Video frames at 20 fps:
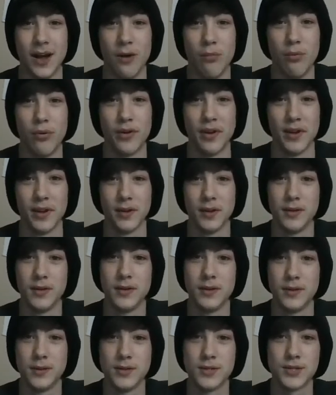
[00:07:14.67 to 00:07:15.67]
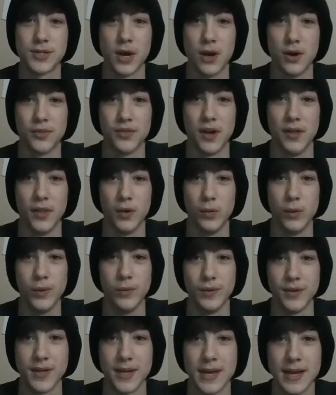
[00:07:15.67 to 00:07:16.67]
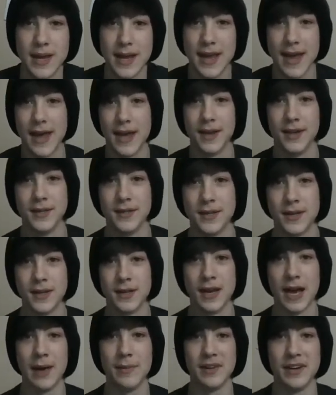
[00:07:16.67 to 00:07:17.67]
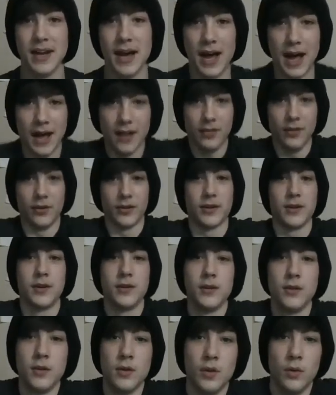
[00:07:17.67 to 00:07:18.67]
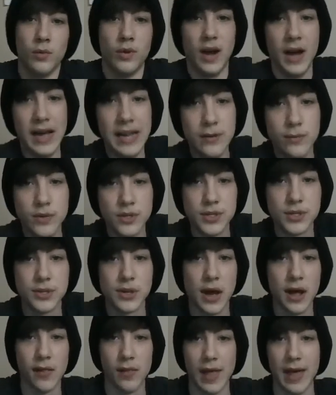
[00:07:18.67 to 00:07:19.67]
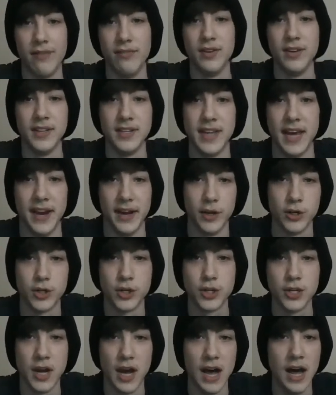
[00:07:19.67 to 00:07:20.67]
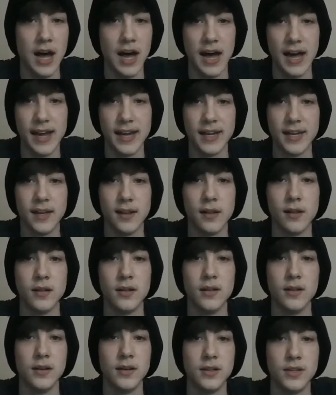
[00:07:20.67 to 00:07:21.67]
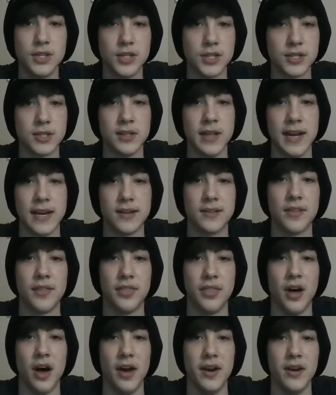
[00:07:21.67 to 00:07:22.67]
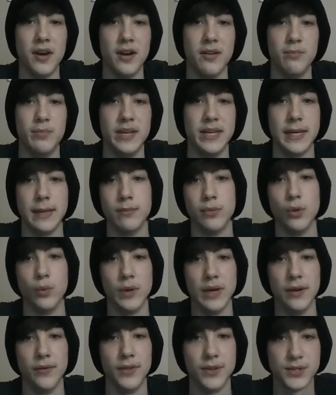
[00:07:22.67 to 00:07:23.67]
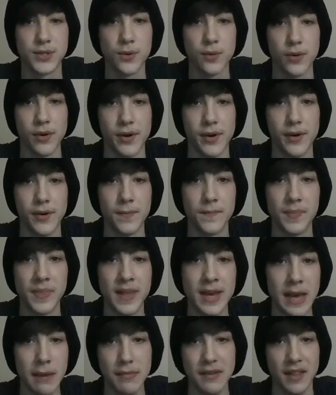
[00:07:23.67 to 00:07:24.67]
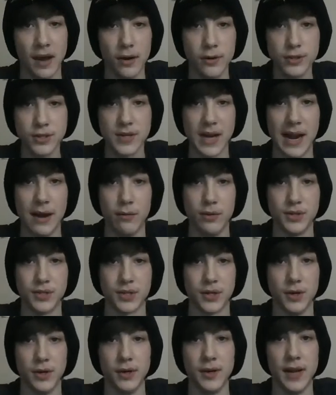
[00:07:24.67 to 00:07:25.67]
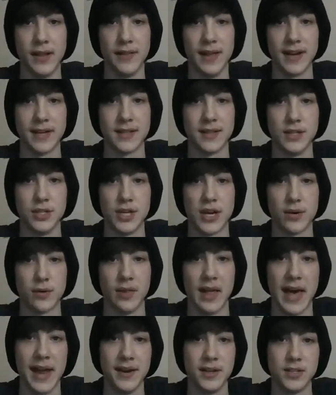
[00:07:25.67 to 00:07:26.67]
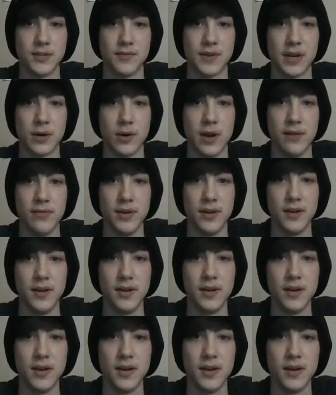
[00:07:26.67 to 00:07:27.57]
putting salt on the wound. And I mean, look, when I was 11 to 10ish, I just liked the thought of being able to wield the sword. I mean, the art style was good. I liked the general atmosphere of it.